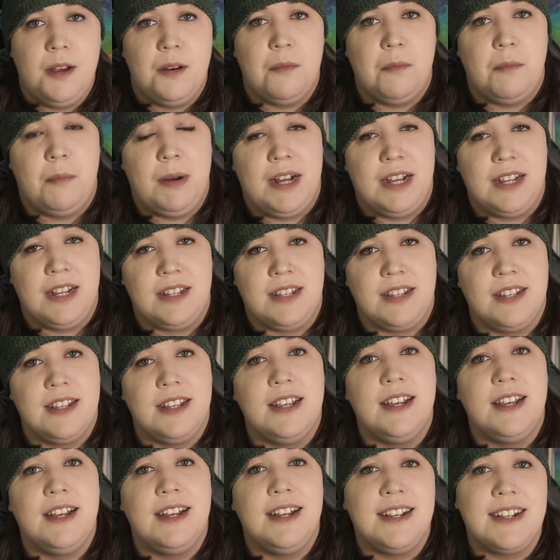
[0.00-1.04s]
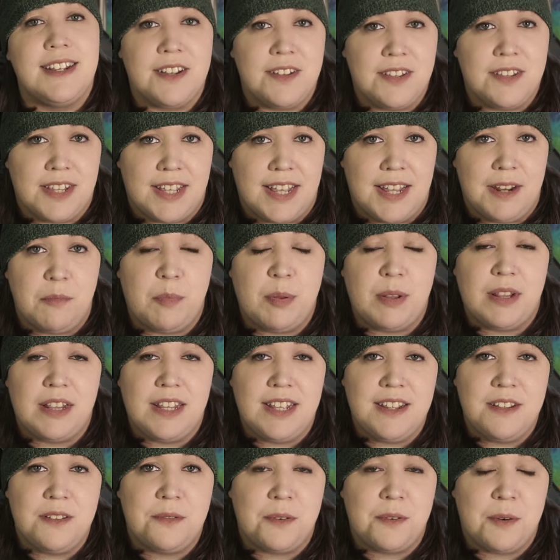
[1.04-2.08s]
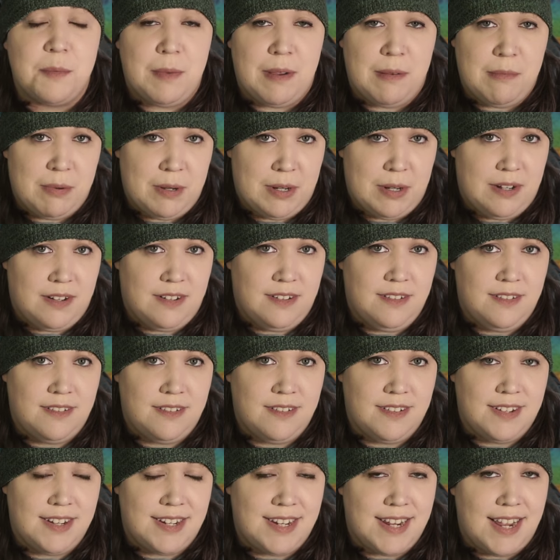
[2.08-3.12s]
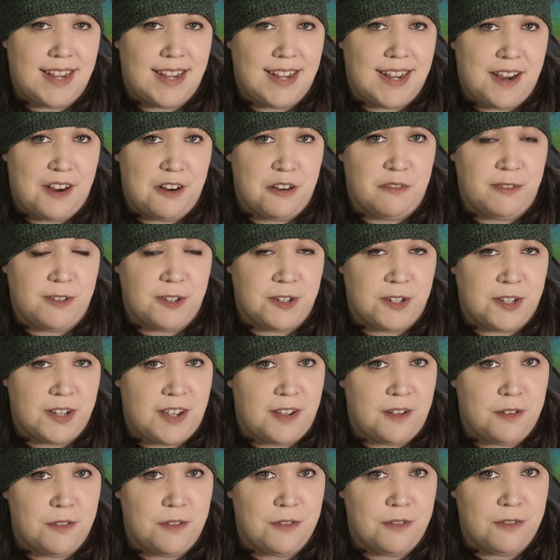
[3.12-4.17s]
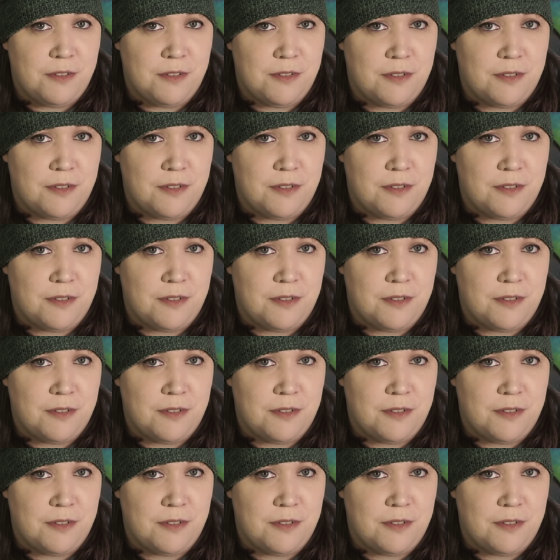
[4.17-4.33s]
But until then, please remember to take care of yourself.